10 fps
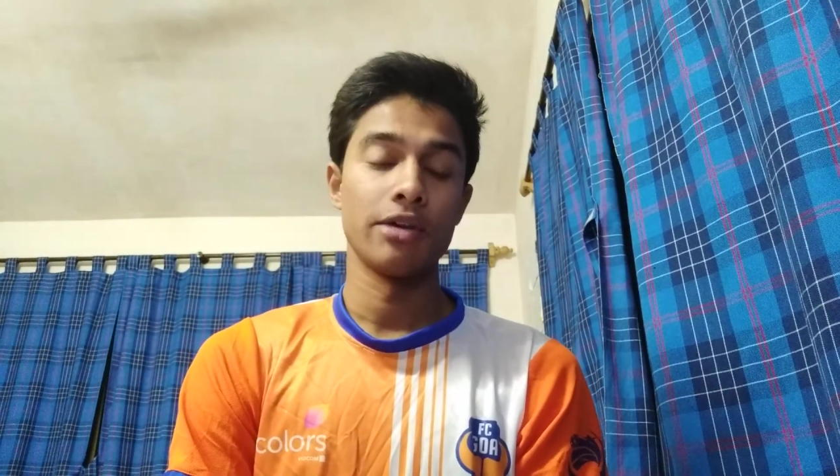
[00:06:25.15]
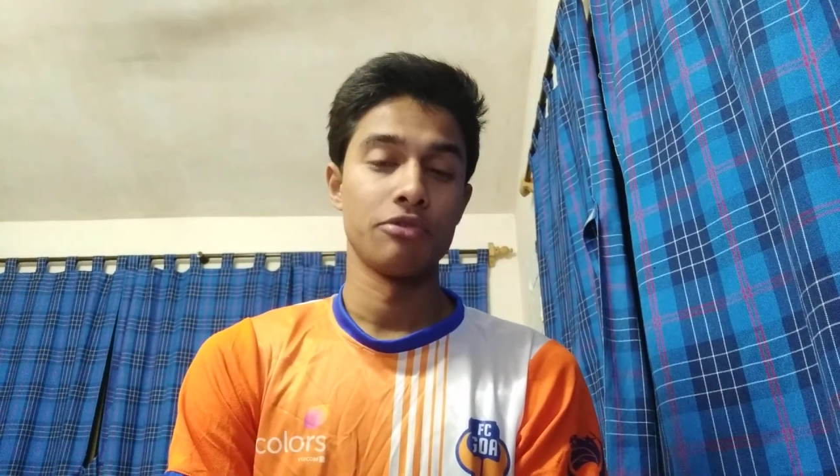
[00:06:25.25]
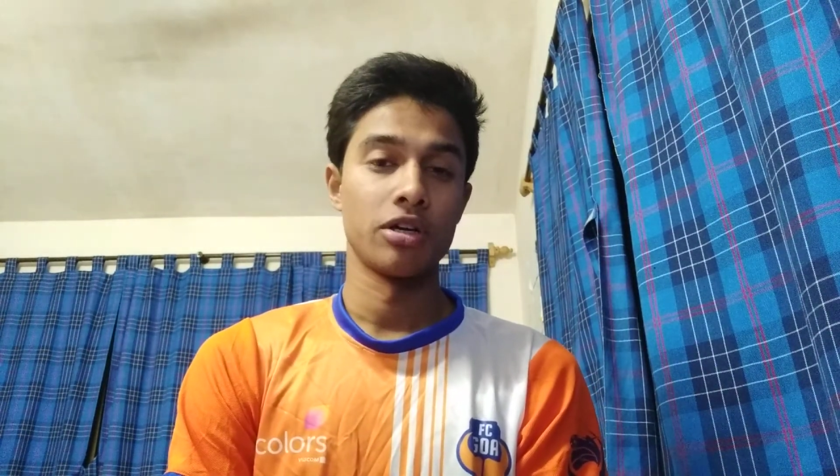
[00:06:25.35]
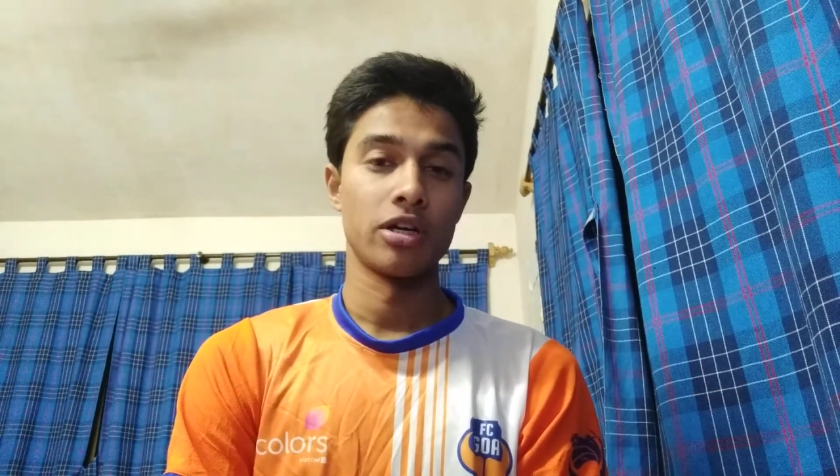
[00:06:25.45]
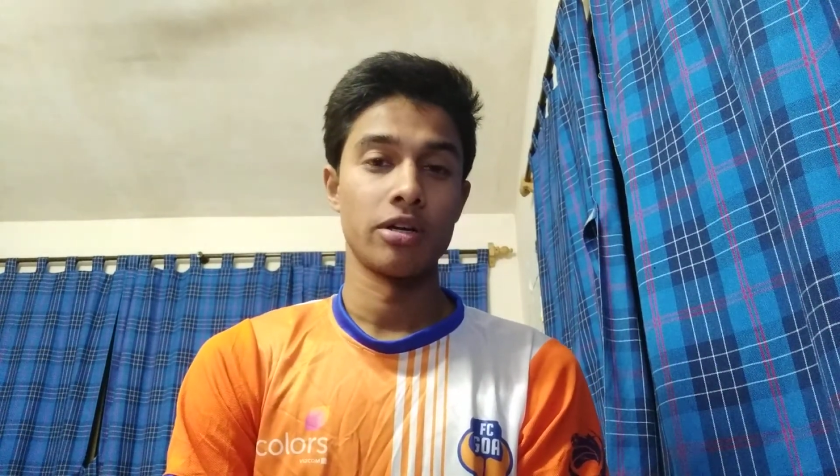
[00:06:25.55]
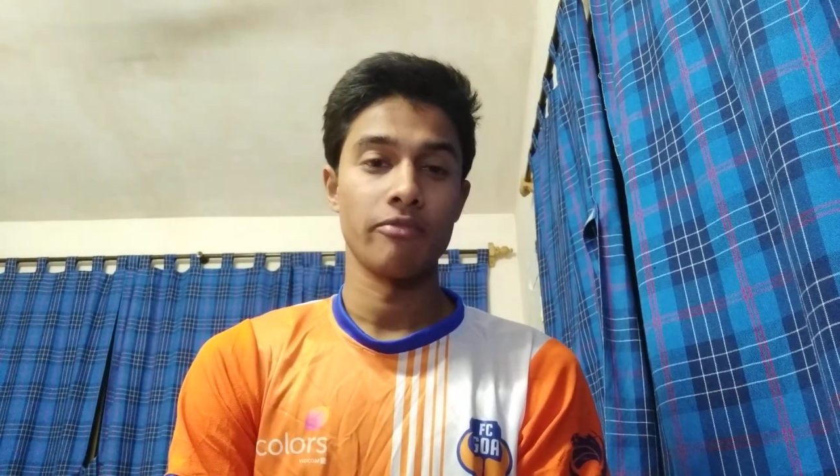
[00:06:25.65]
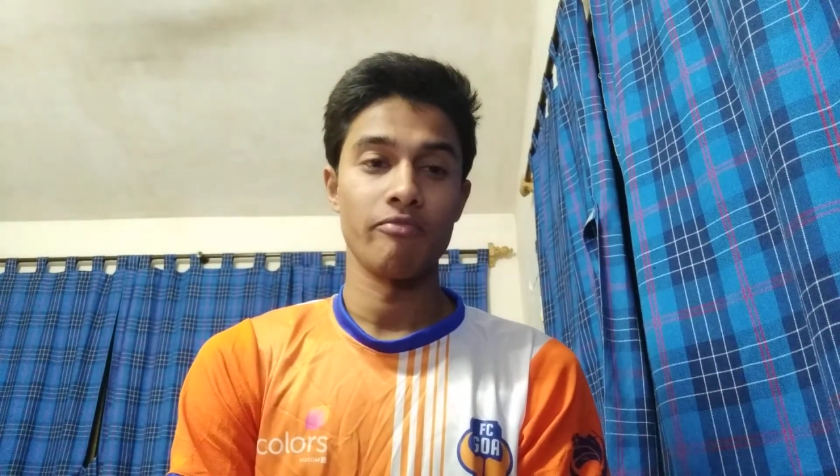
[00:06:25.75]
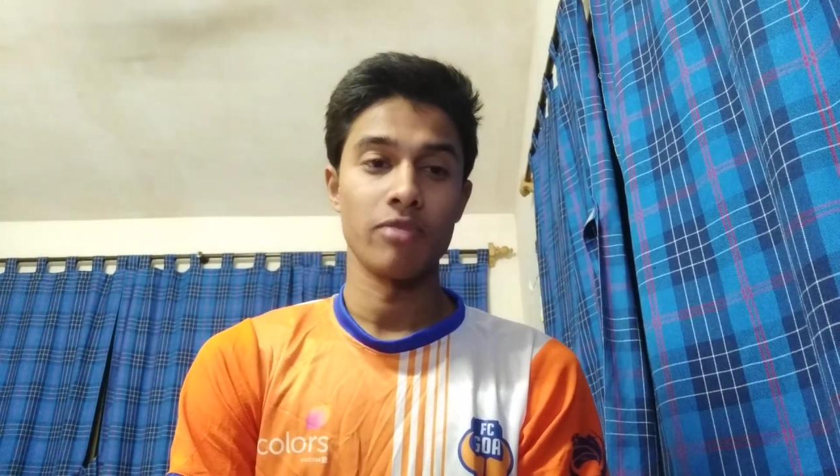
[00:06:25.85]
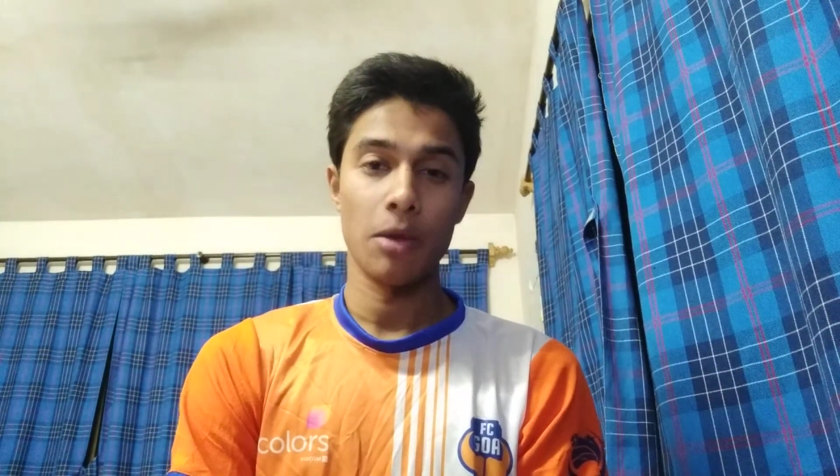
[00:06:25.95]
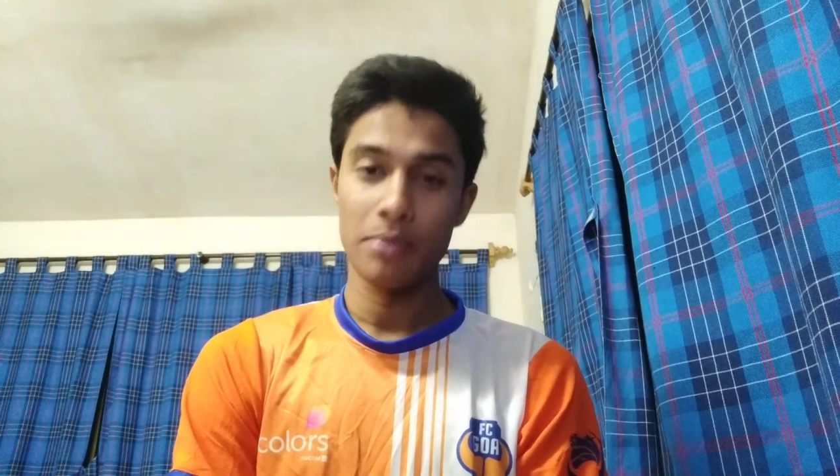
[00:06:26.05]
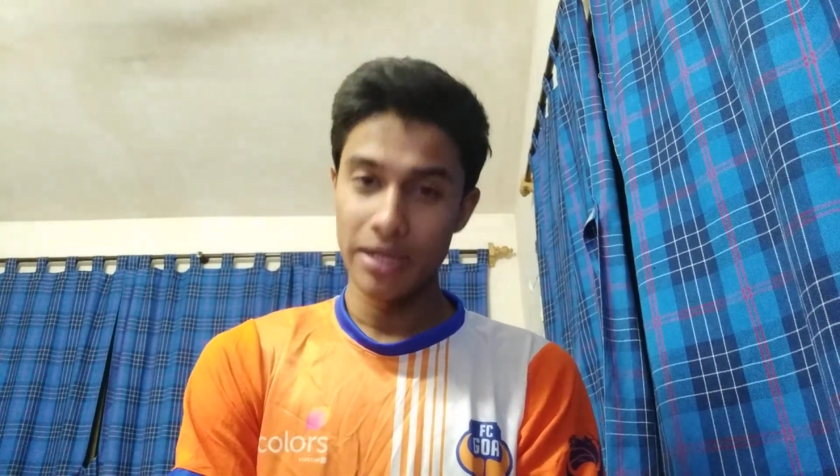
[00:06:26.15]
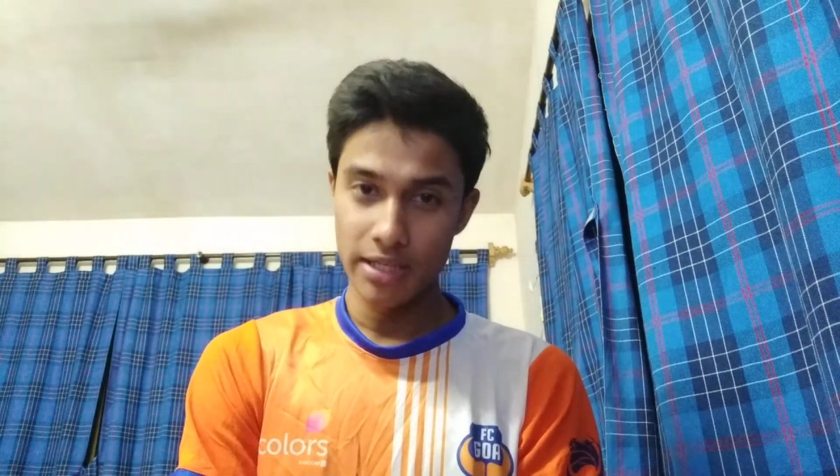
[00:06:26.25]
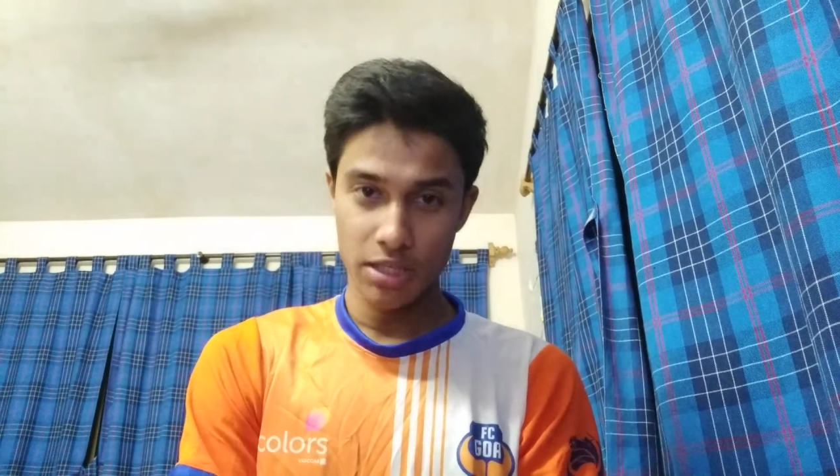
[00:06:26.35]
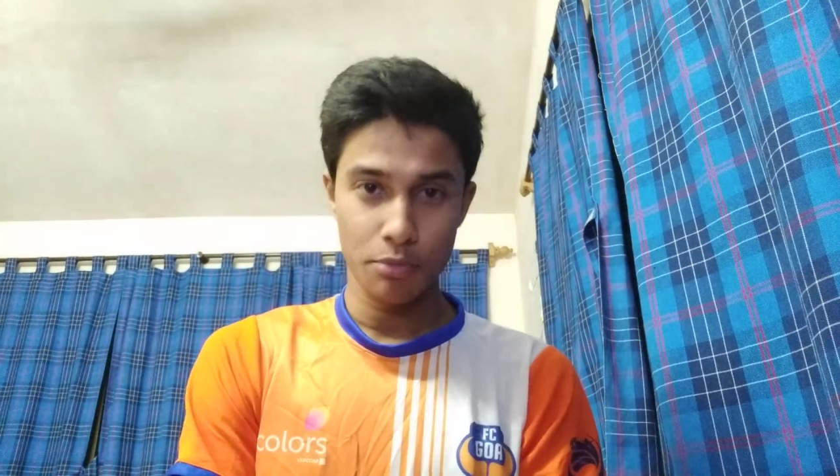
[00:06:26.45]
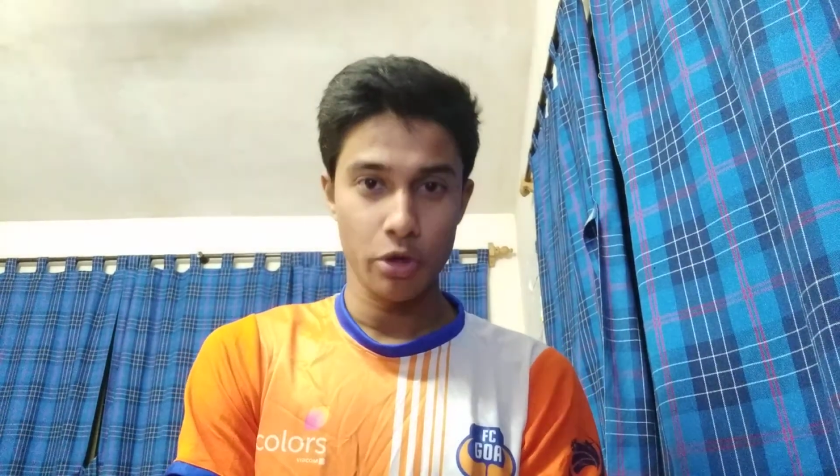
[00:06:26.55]
were a bit
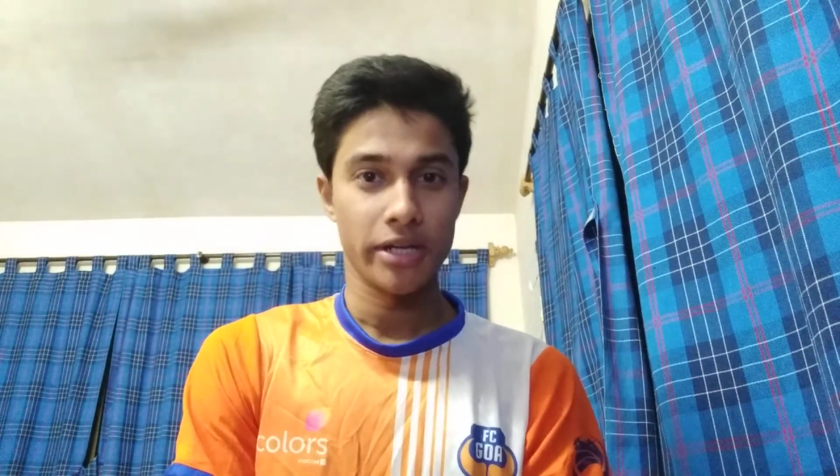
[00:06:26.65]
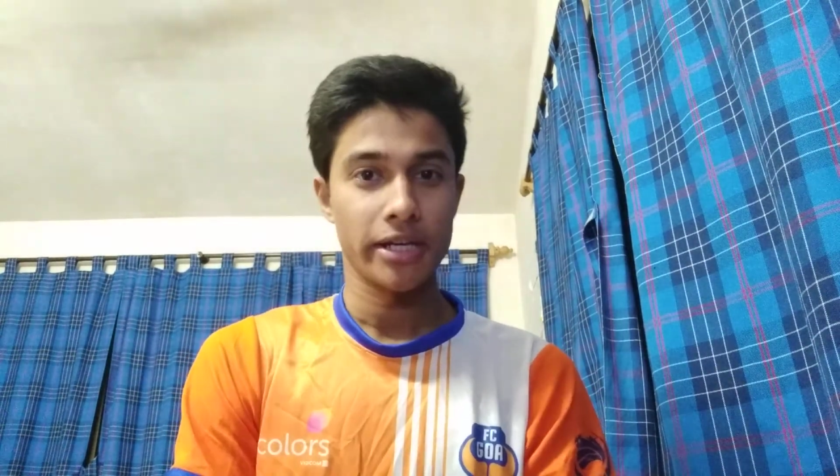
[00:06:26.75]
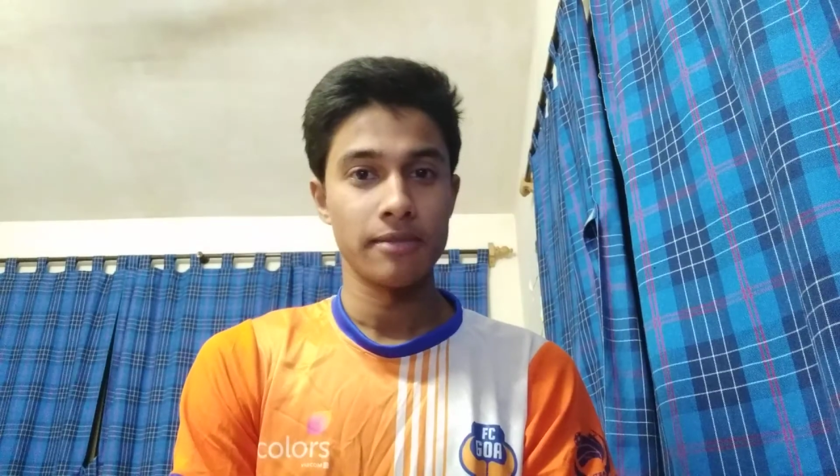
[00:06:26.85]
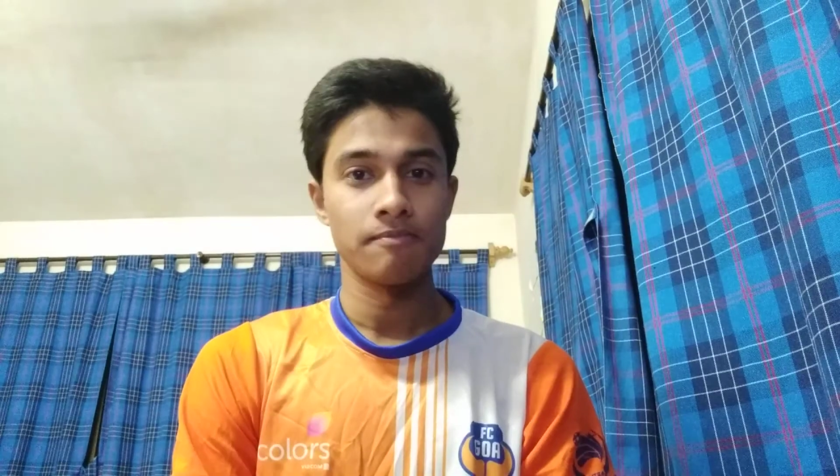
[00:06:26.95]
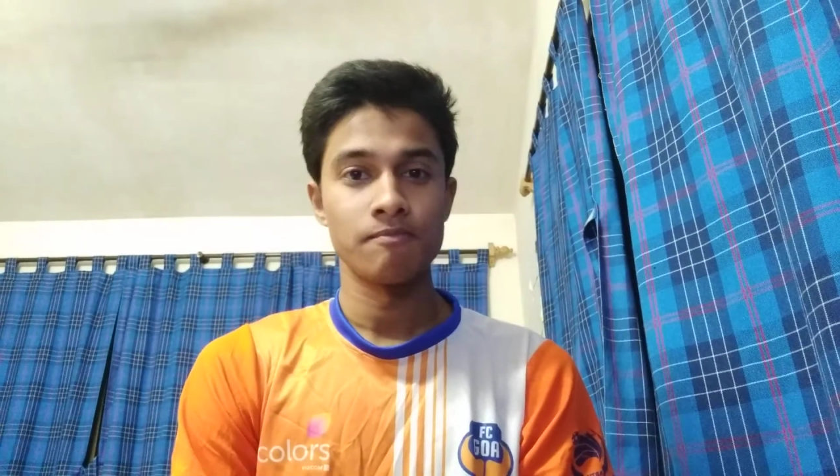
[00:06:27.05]
disappointing,